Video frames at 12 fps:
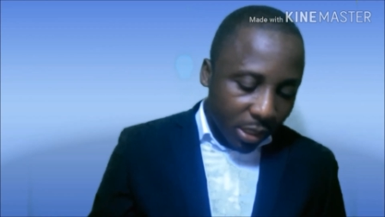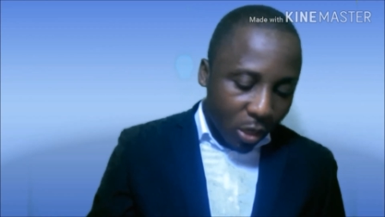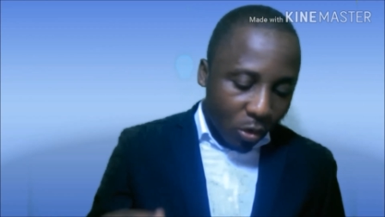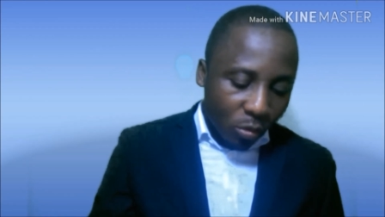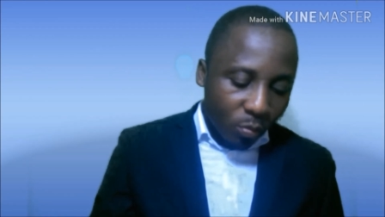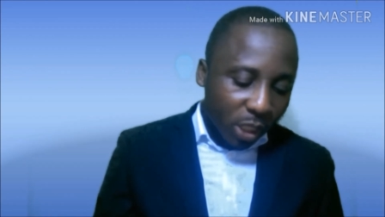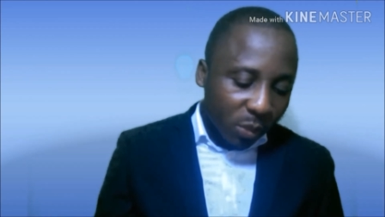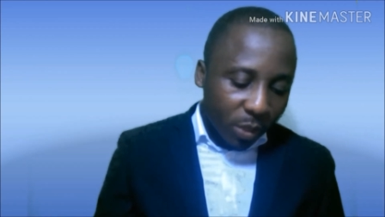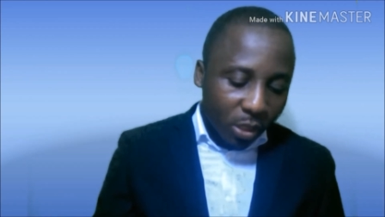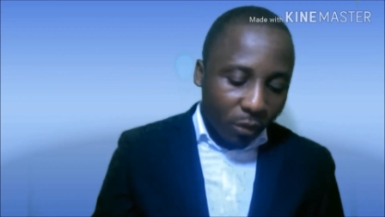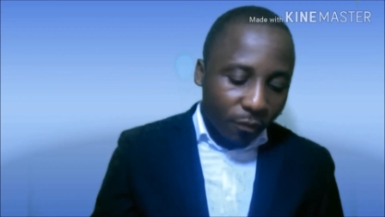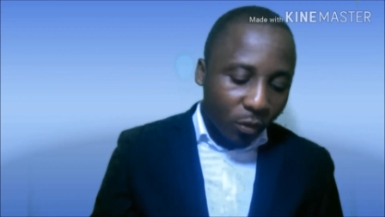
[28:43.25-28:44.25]
the
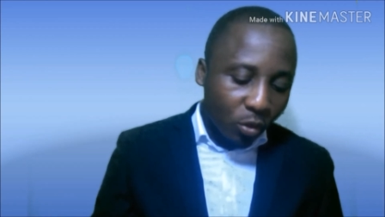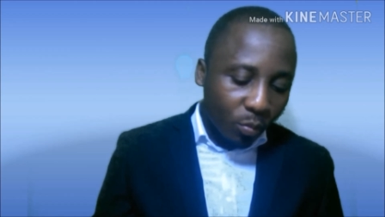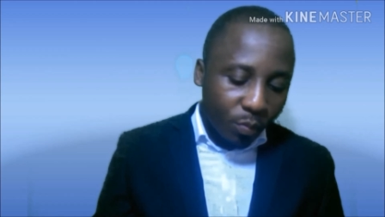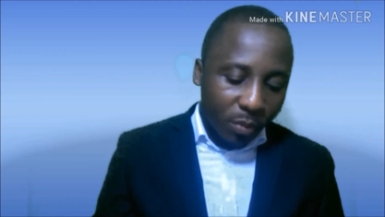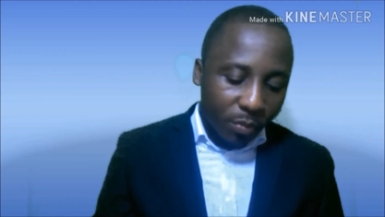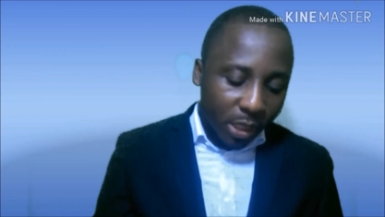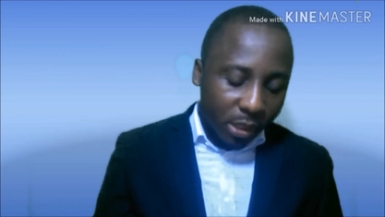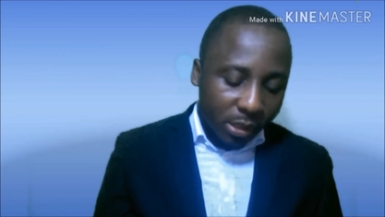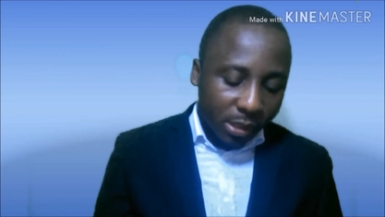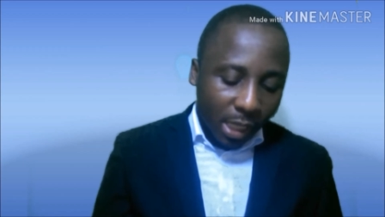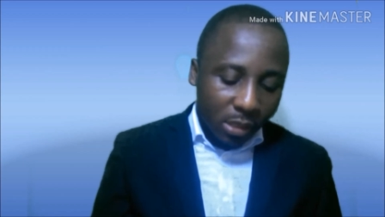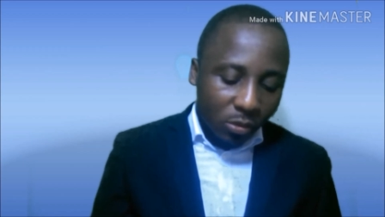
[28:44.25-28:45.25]
commencement of loan payment
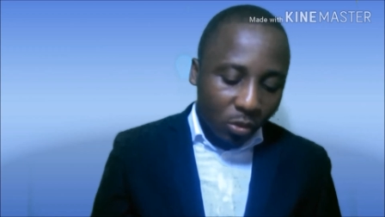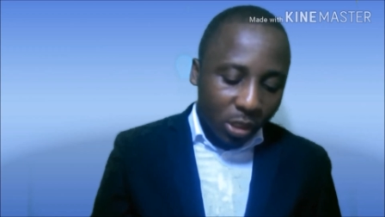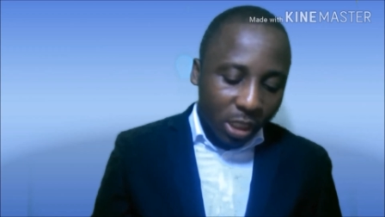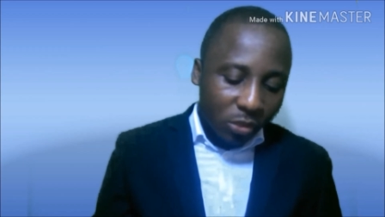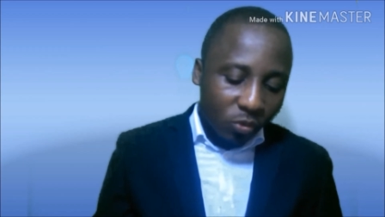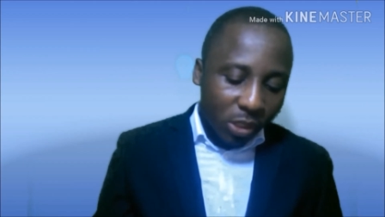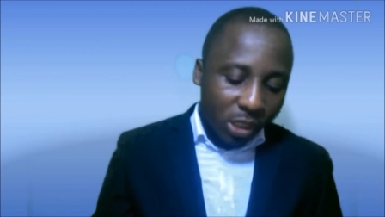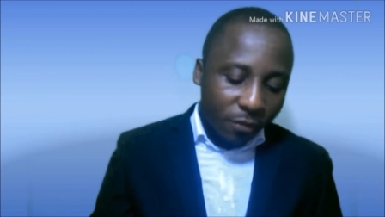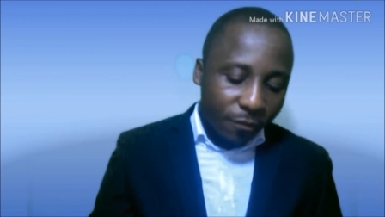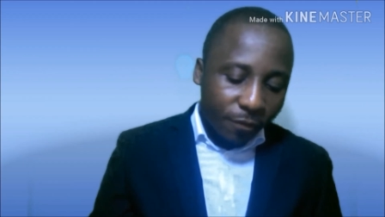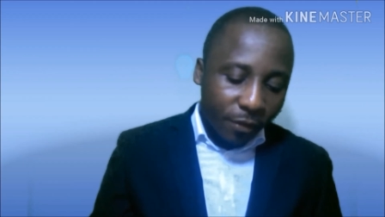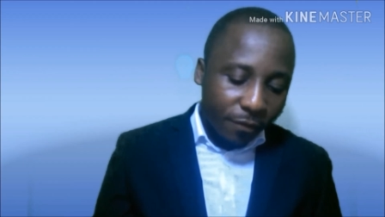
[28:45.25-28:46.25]
starts on the
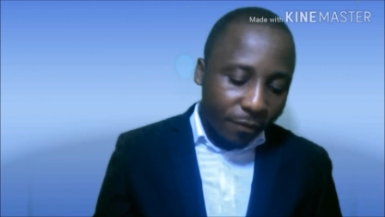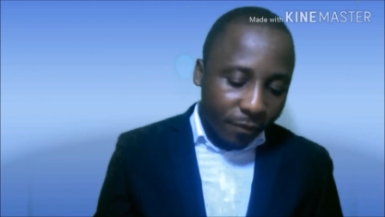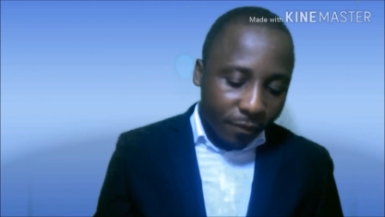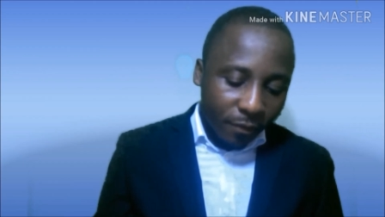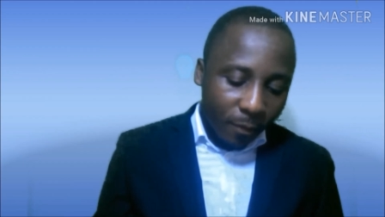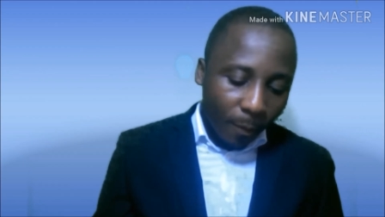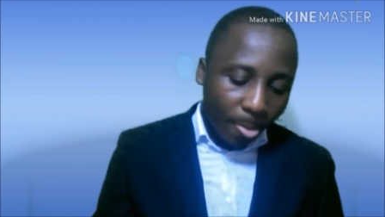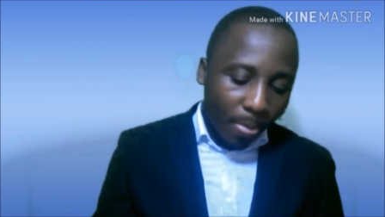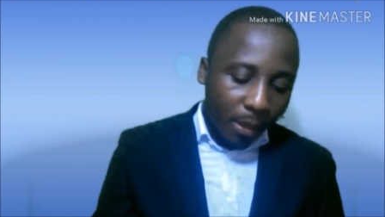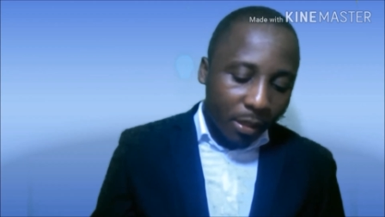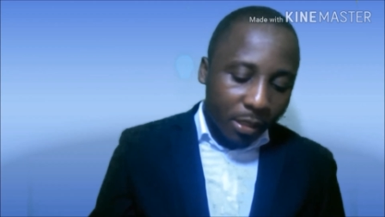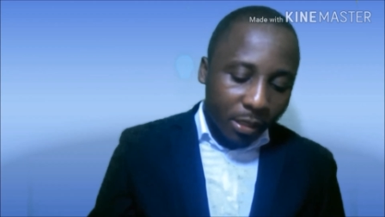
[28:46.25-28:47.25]
25th
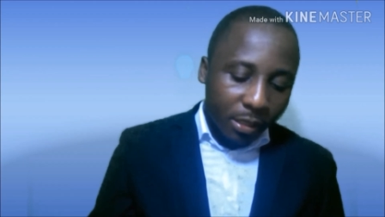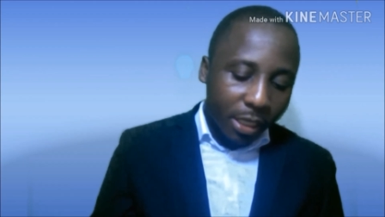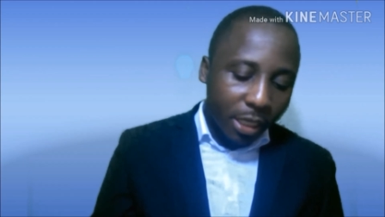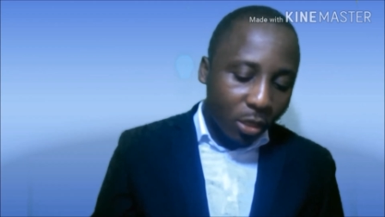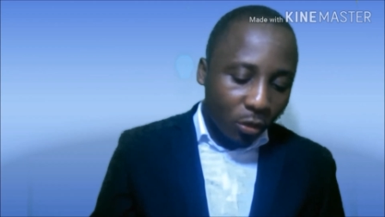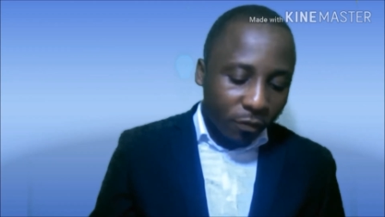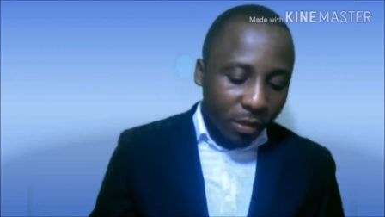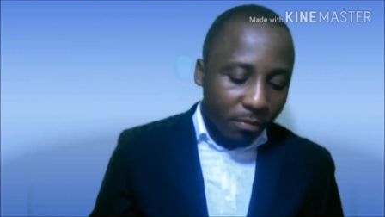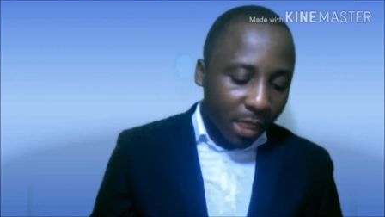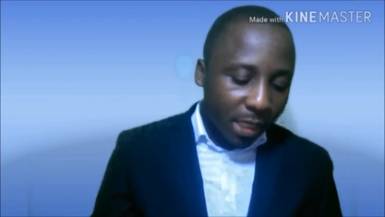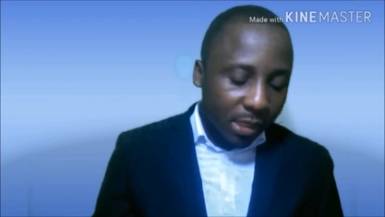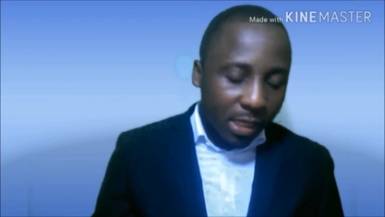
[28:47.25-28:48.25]
day of the
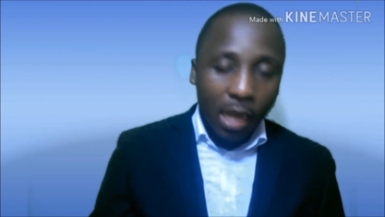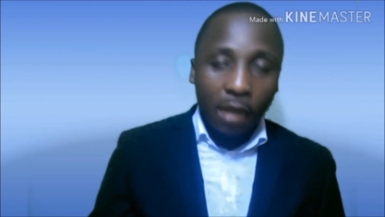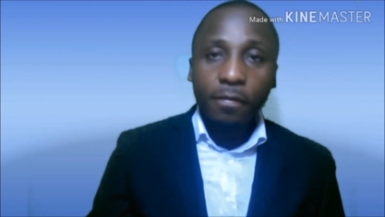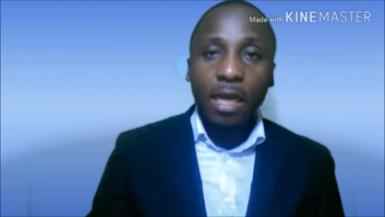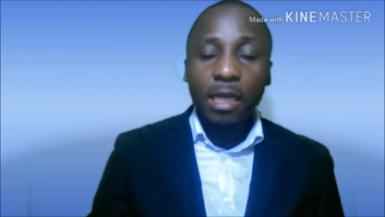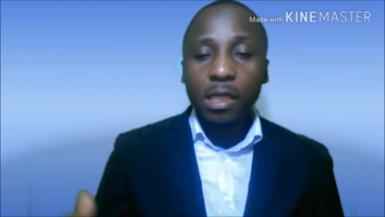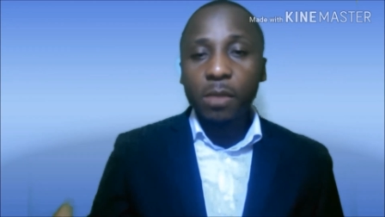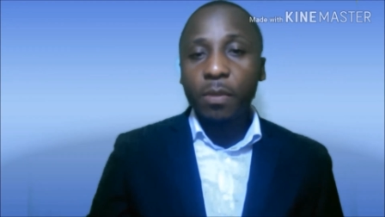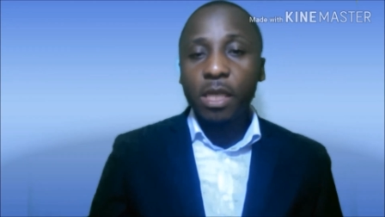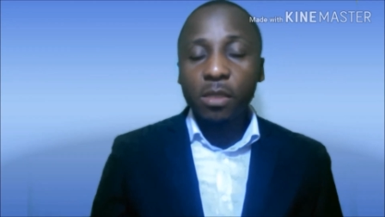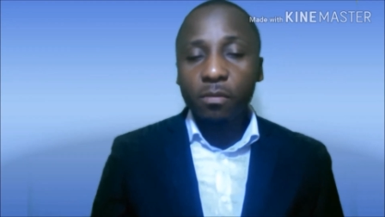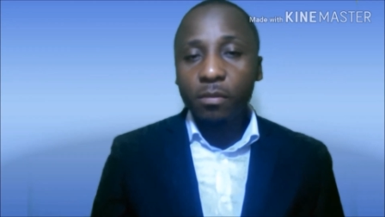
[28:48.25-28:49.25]
month after
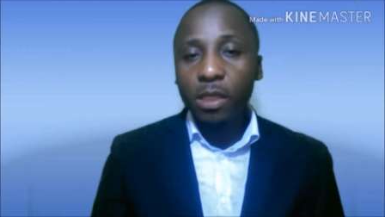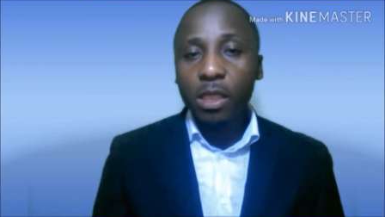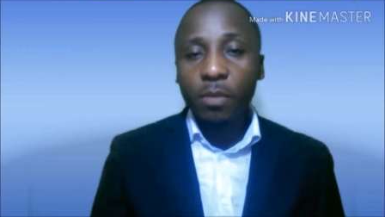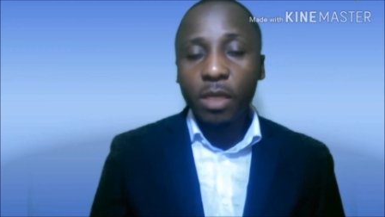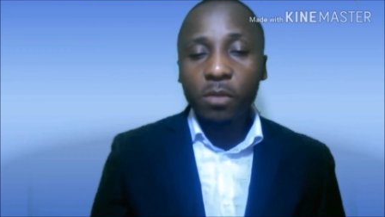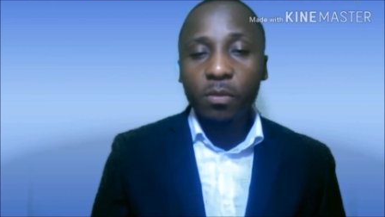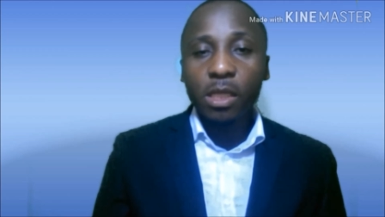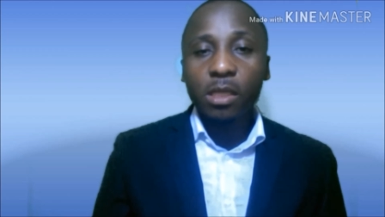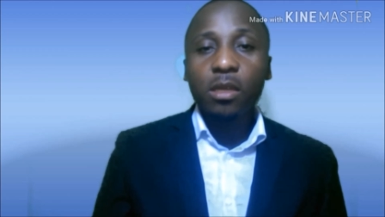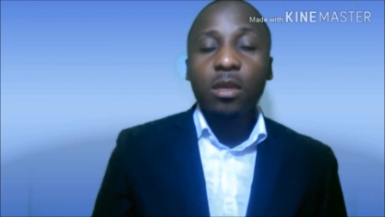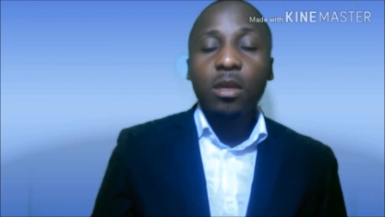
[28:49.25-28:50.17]
disbursement.